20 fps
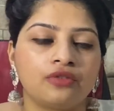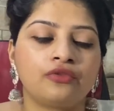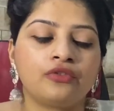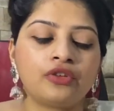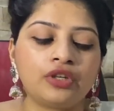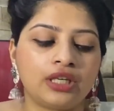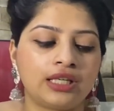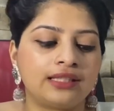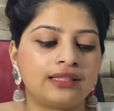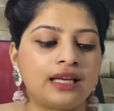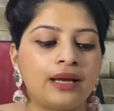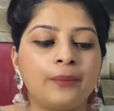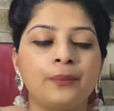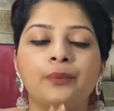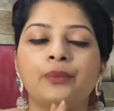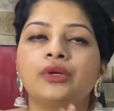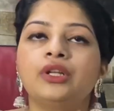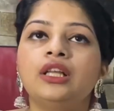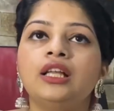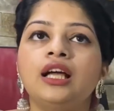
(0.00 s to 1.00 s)
For
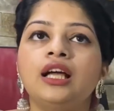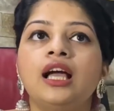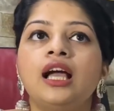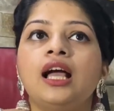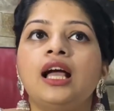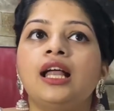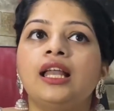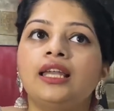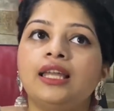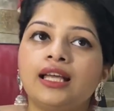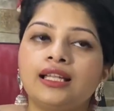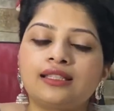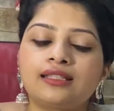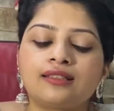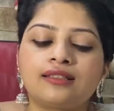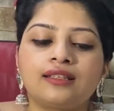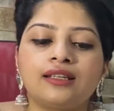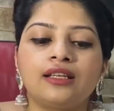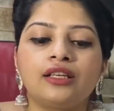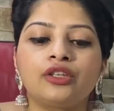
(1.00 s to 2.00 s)
example, let's
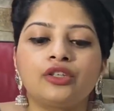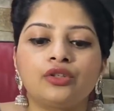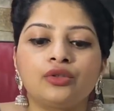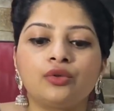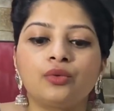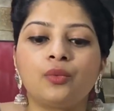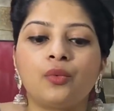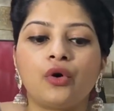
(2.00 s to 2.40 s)
say you